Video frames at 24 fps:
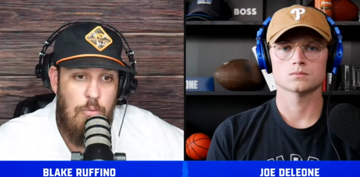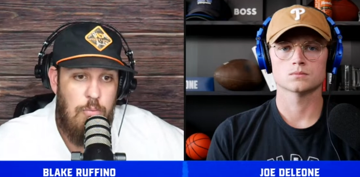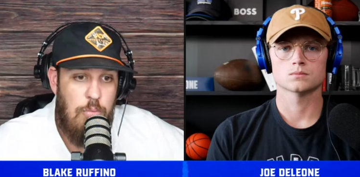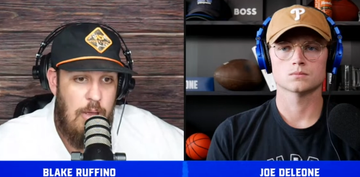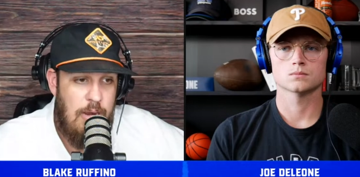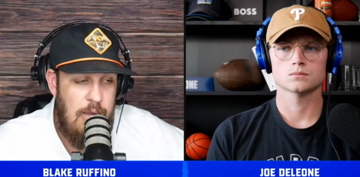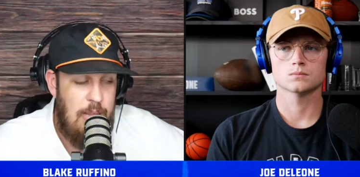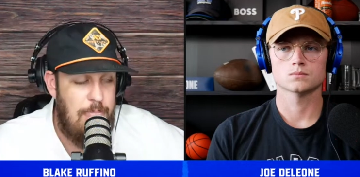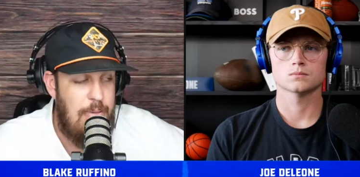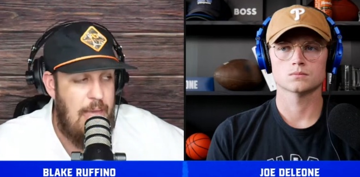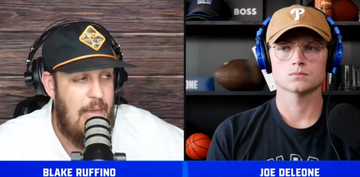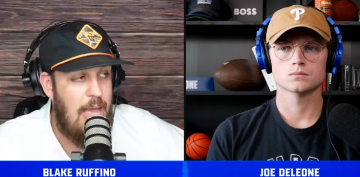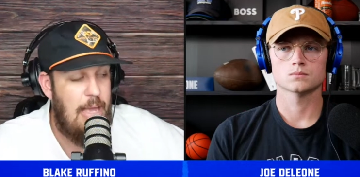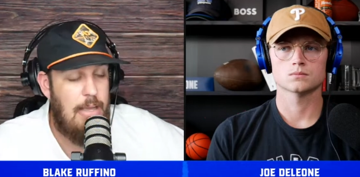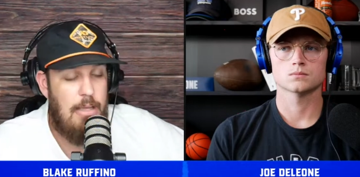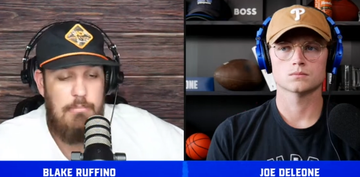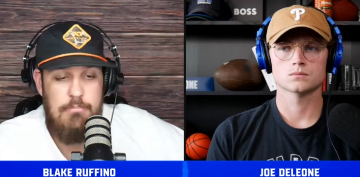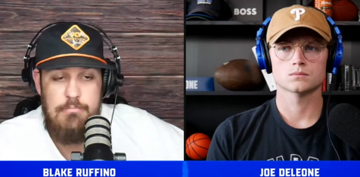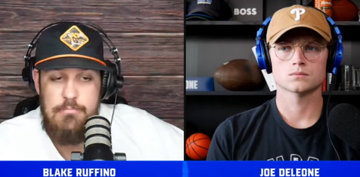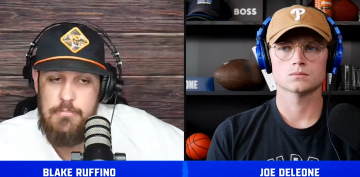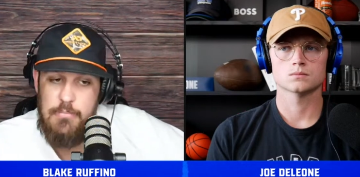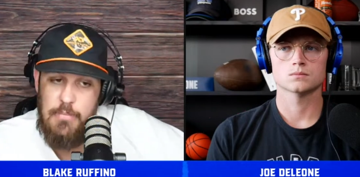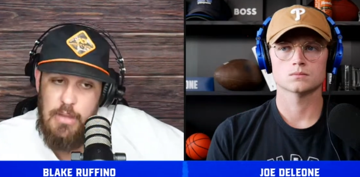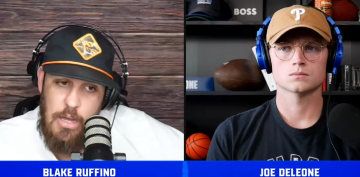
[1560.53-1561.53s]
Speaker 1: running back.
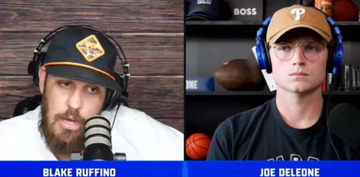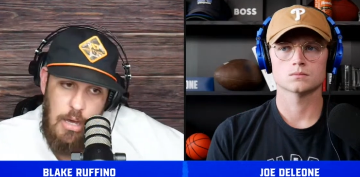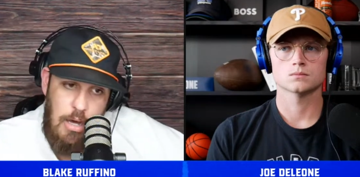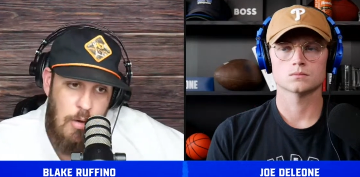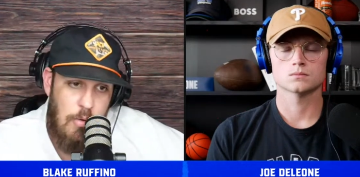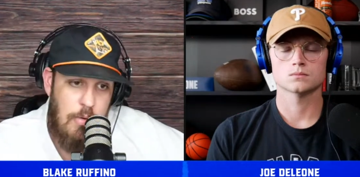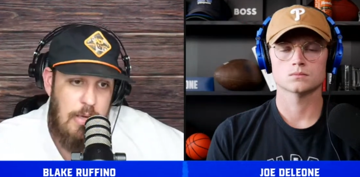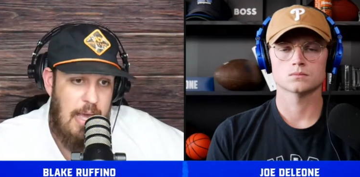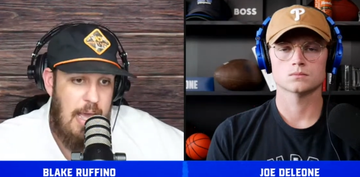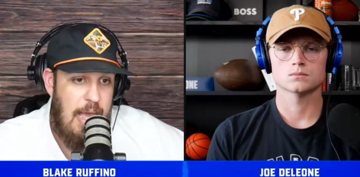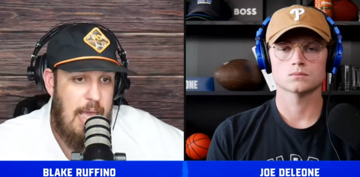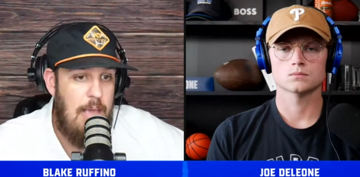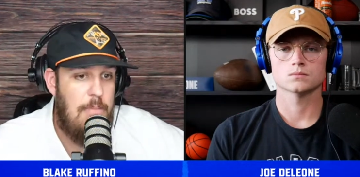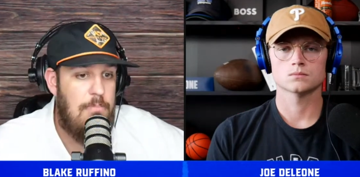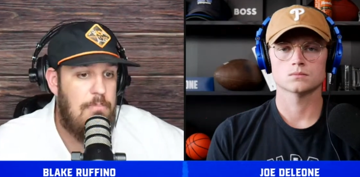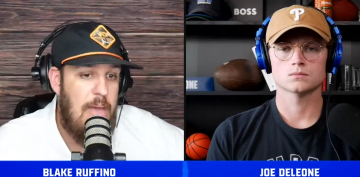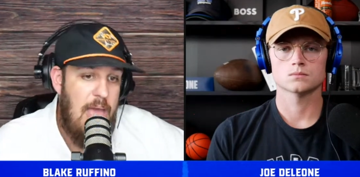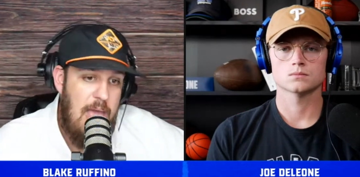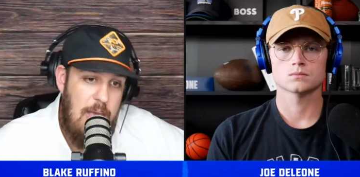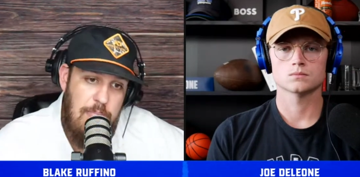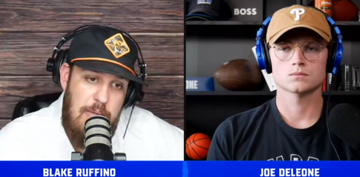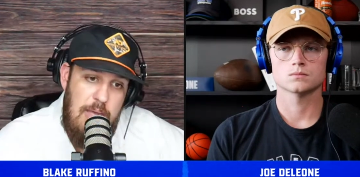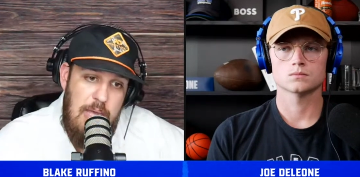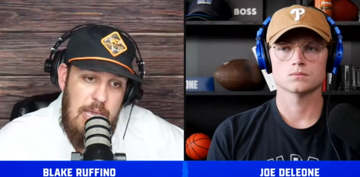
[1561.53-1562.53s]
Okay,
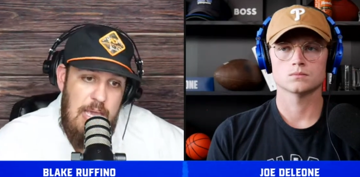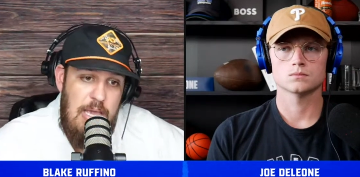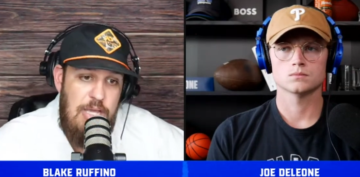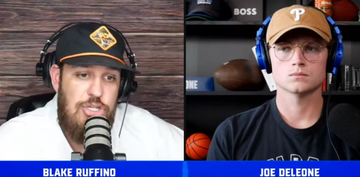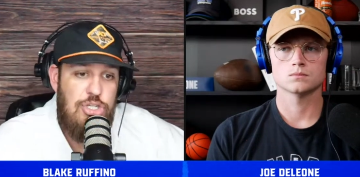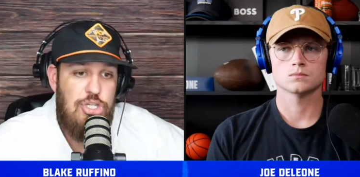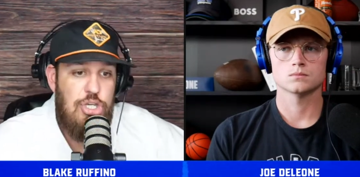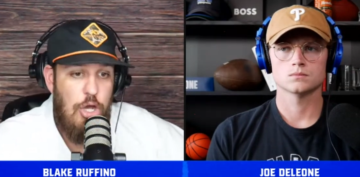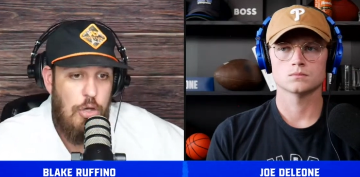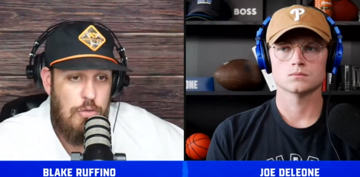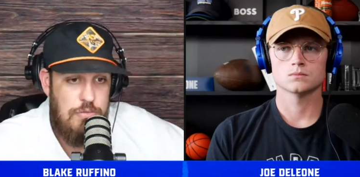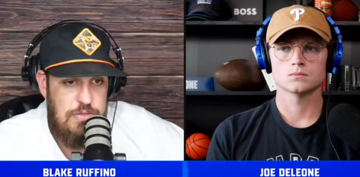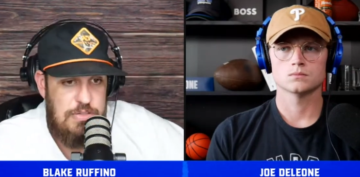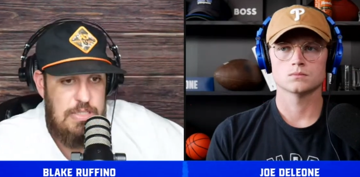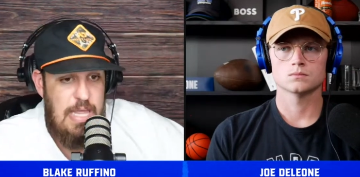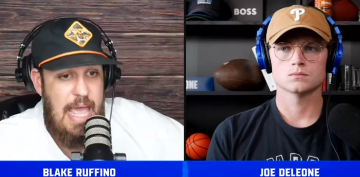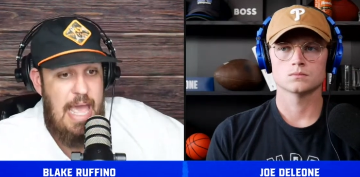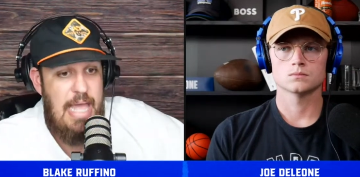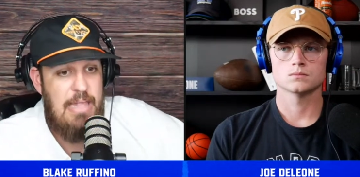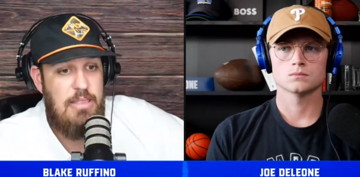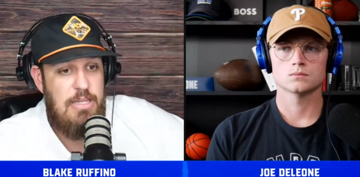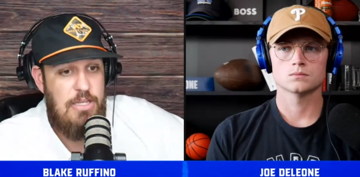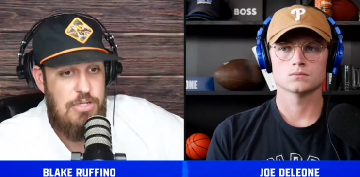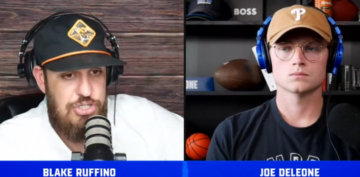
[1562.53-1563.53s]
maybe he shows
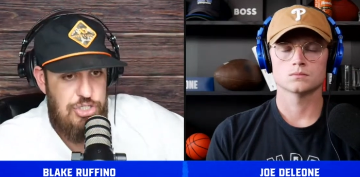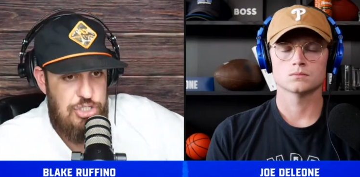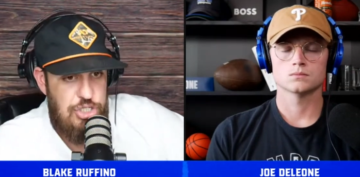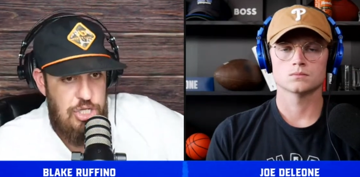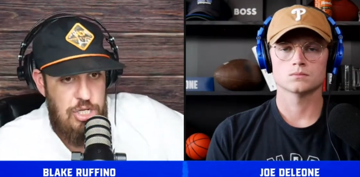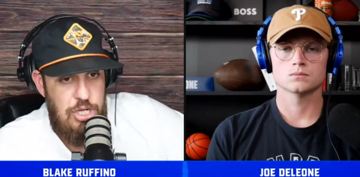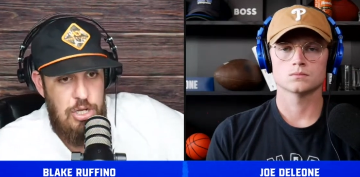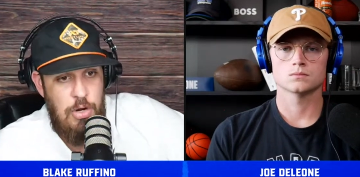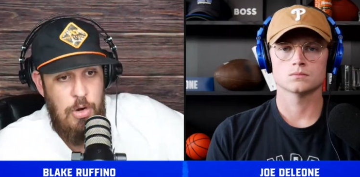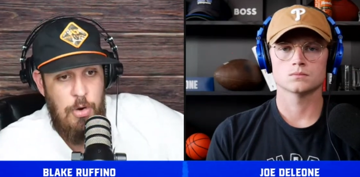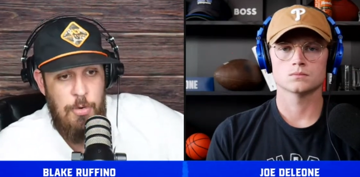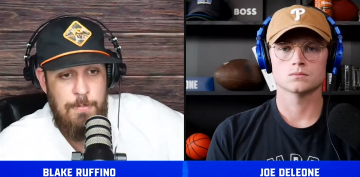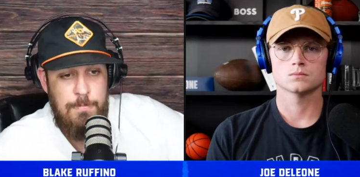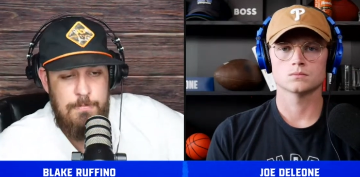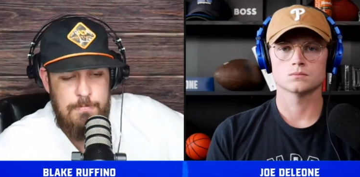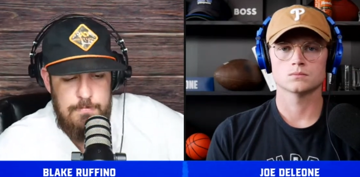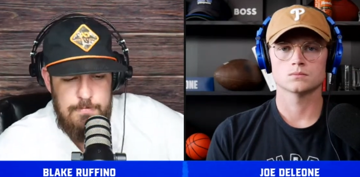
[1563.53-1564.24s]
that this year